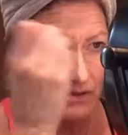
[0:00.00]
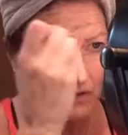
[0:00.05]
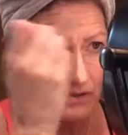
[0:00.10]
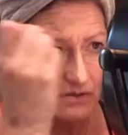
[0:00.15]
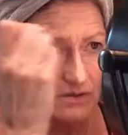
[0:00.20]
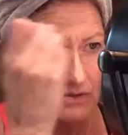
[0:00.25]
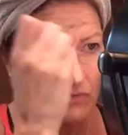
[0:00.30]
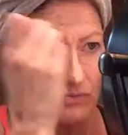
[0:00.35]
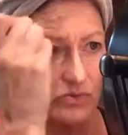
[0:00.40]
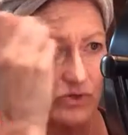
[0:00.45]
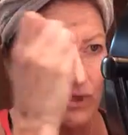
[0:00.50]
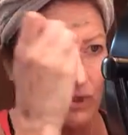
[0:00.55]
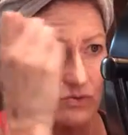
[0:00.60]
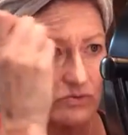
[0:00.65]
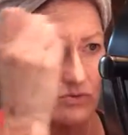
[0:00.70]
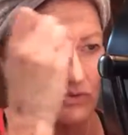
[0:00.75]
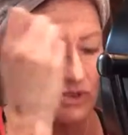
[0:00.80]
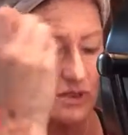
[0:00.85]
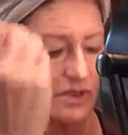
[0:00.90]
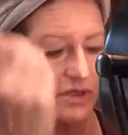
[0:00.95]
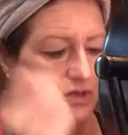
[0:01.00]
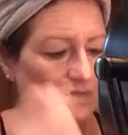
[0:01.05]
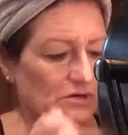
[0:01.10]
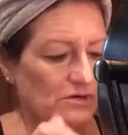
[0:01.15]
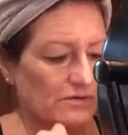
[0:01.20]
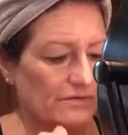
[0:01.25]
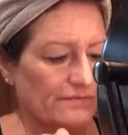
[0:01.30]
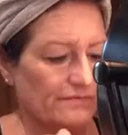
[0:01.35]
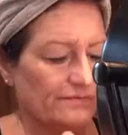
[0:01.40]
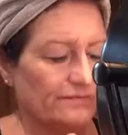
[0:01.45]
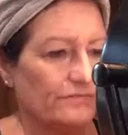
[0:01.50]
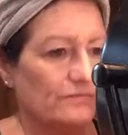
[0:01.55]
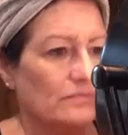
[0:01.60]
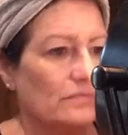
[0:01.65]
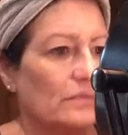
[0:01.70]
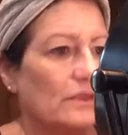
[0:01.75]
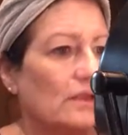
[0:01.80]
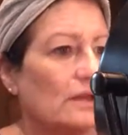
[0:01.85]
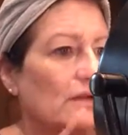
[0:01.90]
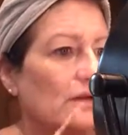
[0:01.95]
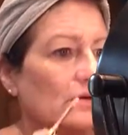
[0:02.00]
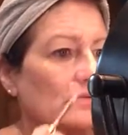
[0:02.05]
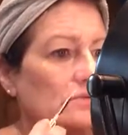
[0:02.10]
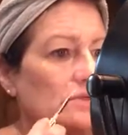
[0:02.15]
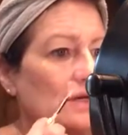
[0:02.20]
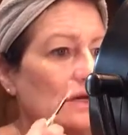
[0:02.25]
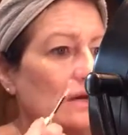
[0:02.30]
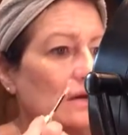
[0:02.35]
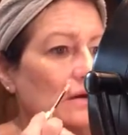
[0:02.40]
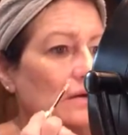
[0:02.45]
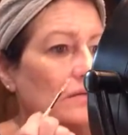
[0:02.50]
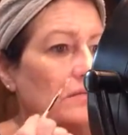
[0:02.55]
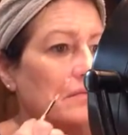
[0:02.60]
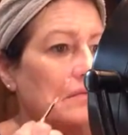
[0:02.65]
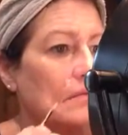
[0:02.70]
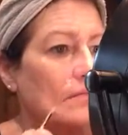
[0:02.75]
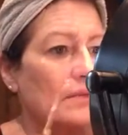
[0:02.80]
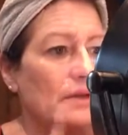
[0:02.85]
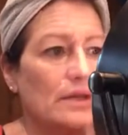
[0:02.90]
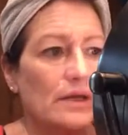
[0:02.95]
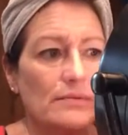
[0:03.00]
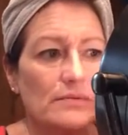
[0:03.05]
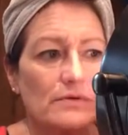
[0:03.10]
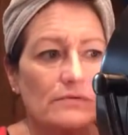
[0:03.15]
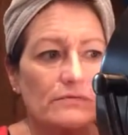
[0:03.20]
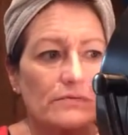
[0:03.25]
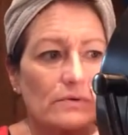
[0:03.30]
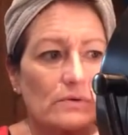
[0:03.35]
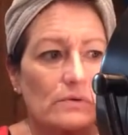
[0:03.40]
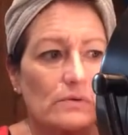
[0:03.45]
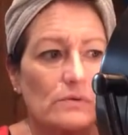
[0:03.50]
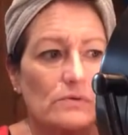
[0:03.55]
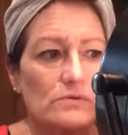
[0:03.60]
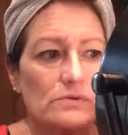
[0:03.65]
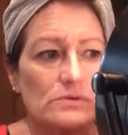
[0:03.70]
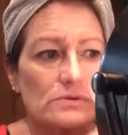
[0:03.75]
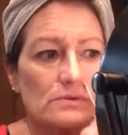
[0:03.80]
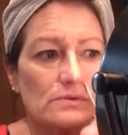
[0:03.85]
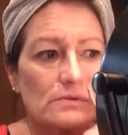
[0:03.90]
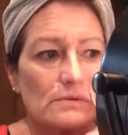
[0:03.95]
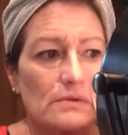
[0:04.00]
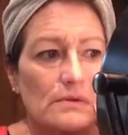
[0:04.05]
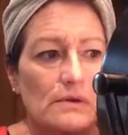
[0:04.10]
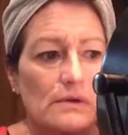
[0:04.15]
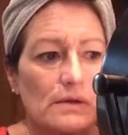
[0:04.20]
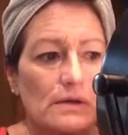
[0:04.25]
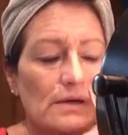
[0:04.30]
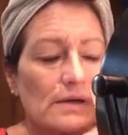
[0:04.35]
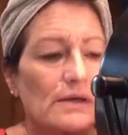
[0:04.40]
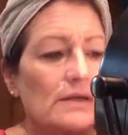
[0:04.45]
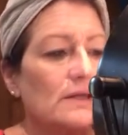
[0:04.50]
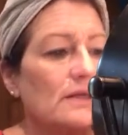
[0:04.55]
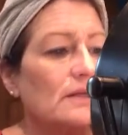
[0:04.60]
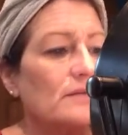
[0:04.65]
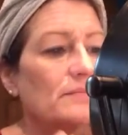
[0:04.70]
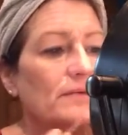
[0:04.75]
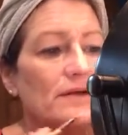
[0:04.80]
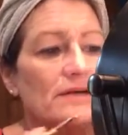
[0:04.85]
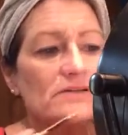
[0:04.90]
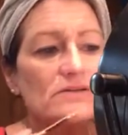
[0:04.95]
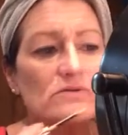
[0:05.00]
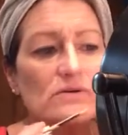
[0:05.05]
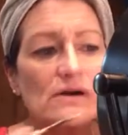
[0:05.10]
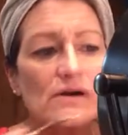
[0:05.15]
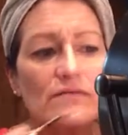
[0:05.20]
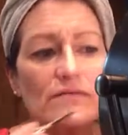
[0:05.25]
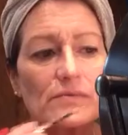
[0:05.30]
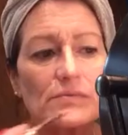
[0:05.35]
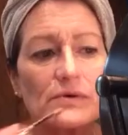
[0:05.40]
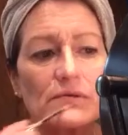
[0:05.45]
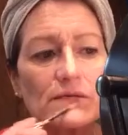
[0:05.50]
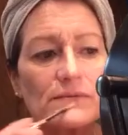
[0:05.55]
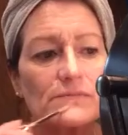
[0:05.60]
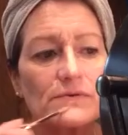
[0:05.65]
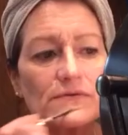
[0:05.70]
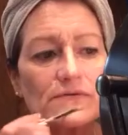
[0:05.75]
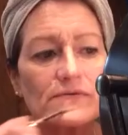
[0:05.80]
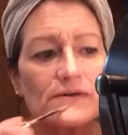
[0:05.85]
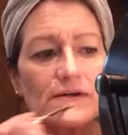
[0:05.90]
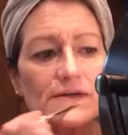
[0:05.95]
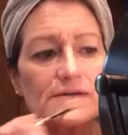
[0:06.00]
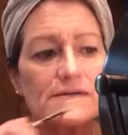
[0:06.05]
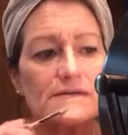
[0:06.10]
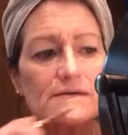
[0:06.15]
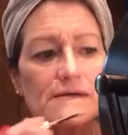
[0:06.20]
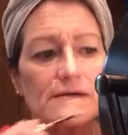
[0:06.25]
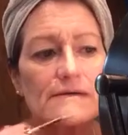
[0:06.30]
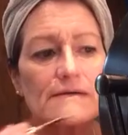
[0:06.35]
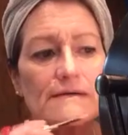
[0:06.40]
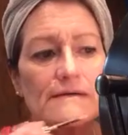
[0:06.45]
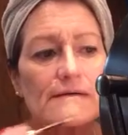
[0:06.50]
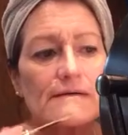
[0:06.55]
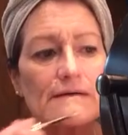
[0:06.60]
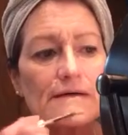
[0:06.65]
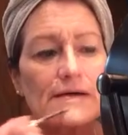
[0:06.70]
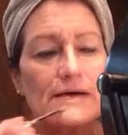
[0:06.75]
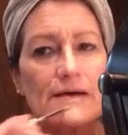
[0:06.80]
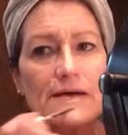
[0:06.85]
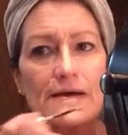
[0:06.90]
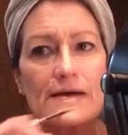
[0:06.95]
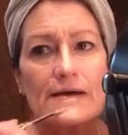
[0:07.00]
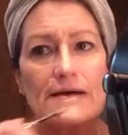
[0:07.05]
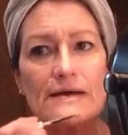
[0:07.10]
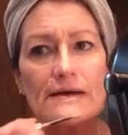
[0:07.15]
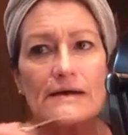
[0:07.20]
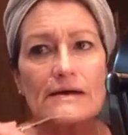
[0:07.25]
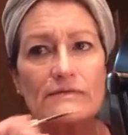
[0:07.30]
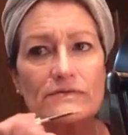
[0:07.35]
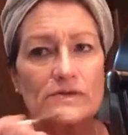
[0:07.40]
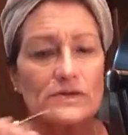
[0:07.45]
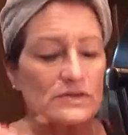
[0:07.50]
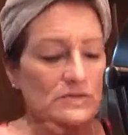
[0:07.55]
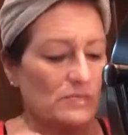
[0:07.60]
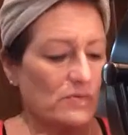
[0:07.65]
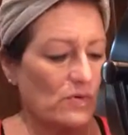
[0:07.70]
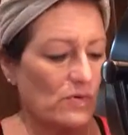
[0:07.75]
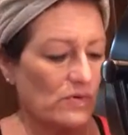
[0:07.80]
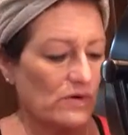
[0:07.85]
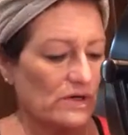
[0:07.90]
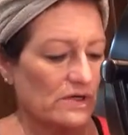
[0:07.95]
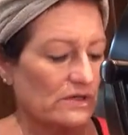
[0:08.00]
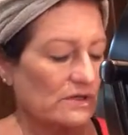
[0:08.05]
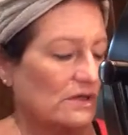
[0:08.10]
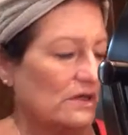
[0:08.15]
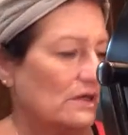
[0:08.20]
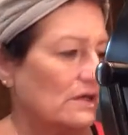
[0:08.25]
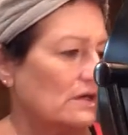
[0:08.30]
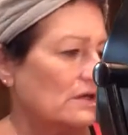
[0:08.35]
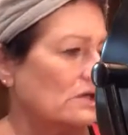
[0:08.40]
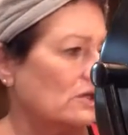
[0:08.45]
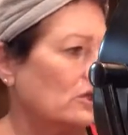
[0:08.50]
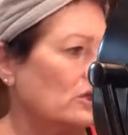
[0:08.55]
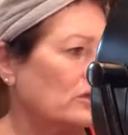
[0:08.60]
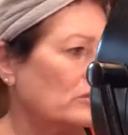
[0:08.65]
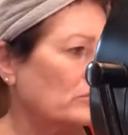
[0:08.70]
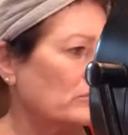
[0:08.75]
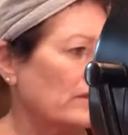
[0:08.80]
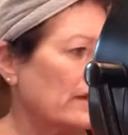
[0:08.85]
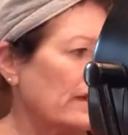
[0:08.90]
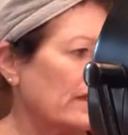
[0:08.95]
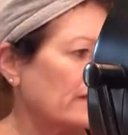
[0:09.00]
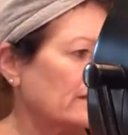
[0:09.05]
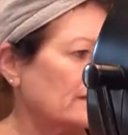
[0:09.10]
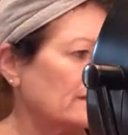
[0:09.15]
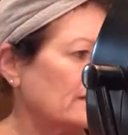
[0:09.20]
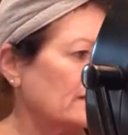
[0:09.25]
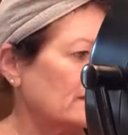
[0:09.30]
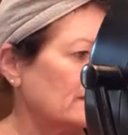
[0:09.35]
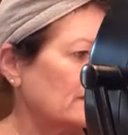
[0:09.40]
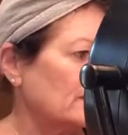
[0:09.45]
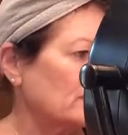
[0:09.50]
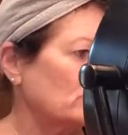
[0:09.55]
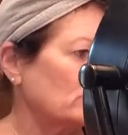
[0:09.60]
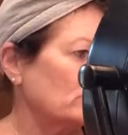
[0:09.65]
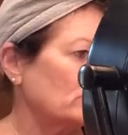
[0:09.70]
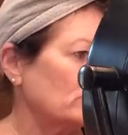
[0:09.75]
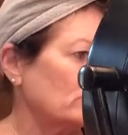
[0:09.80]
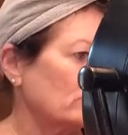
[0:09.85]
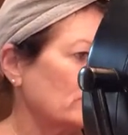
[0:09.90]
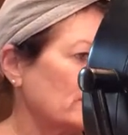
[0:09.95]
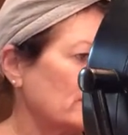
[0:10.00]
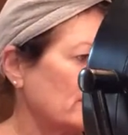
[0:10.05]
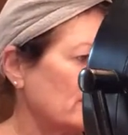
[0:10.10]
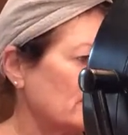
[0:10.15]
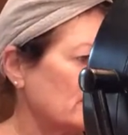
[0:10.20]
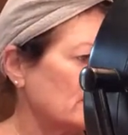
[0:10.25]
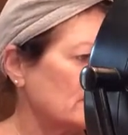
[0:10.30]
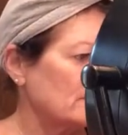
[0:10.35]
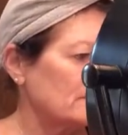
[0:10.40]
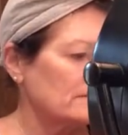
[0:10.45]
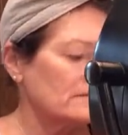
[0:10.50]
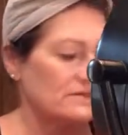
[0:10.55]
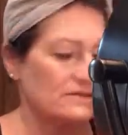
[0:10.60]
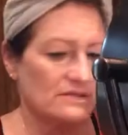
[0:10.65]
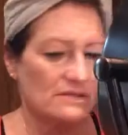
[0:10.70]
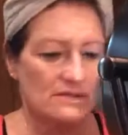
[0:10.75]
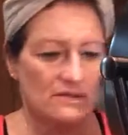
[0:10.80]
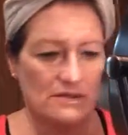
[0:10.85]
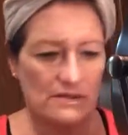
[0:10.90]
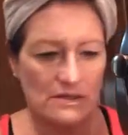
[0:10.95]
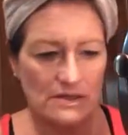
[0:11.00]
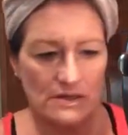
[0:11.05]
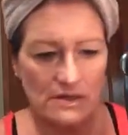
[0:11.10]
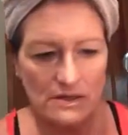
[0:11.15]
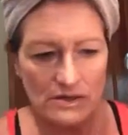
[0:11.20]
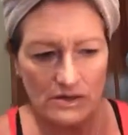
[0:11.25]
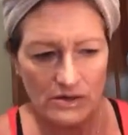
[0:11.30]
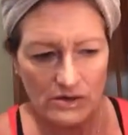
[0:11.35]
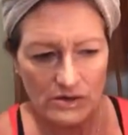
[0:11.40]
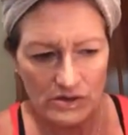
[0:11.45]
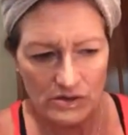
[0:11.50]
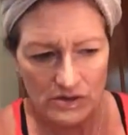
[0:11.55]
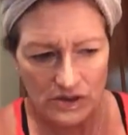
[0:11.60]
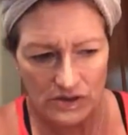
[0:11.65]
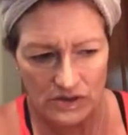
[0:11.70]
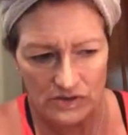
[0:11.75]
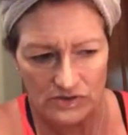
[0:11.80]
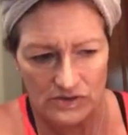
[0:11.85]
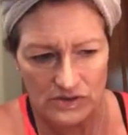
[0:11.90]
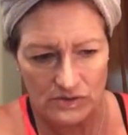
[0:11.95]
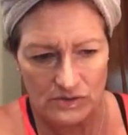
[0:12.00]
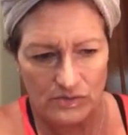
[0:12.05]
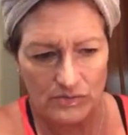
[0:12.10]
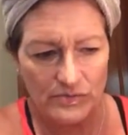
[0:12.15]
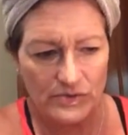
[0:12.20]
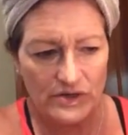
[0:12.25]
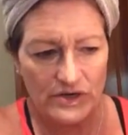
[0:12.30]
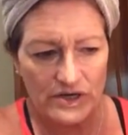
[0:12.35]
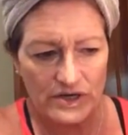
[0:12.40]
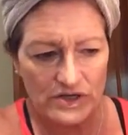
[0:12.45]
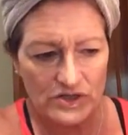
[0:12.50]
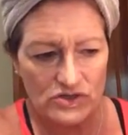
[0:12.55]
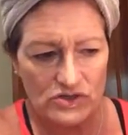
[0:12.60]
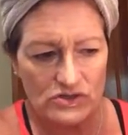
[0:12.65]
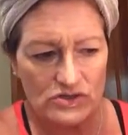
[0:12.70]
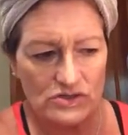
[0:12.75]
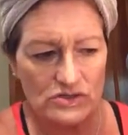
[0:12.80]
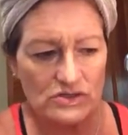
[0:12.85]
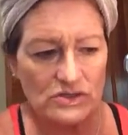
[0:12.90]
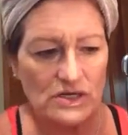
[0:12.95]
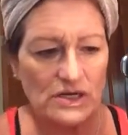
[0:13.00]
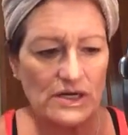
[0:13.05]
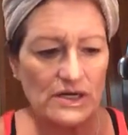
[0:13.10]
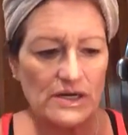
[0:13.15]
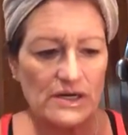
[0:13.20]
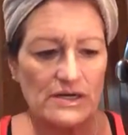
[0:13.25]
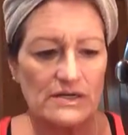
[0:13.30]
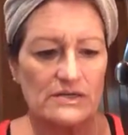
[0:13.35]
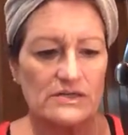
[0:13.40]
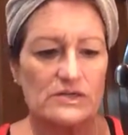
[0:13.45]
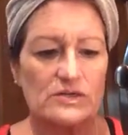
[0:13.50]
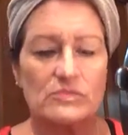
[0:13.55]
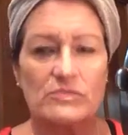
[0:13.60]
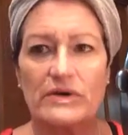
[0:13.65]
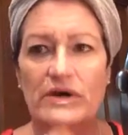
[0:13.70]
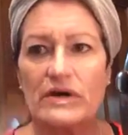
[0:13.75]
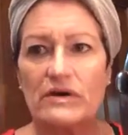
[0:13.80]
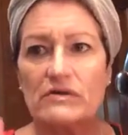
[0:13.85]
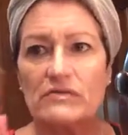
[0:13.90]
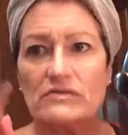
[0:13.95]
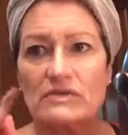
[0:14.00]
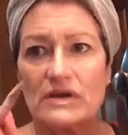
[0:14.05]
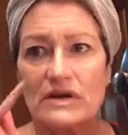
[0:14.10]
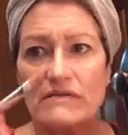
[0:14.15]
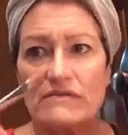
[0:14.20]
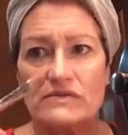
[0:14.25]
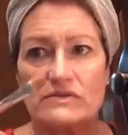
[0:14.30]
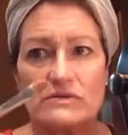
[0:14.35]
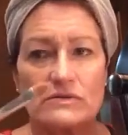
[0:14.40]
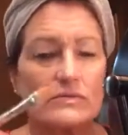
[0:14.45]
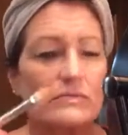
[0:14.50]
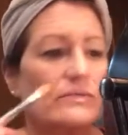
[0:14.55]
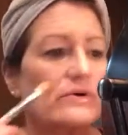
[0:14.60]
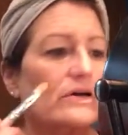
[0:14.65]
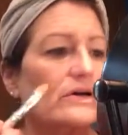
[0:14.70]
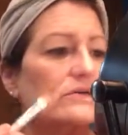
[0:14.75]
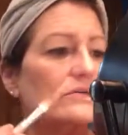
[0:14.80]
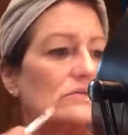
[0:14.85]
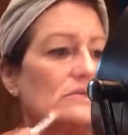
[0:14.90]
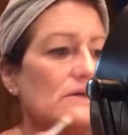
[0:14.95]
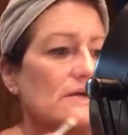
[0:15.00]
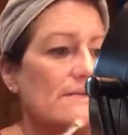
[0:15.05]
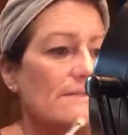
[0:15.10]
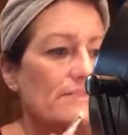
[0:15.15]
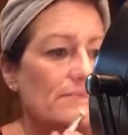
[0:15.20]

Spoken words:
and some wrinkles there. I'm going to go down my labial folds. In any place you have an imperfection. Now at this point, you can pat it in with your hands, or you can use a little brush. I kind of do both. I have this little brush.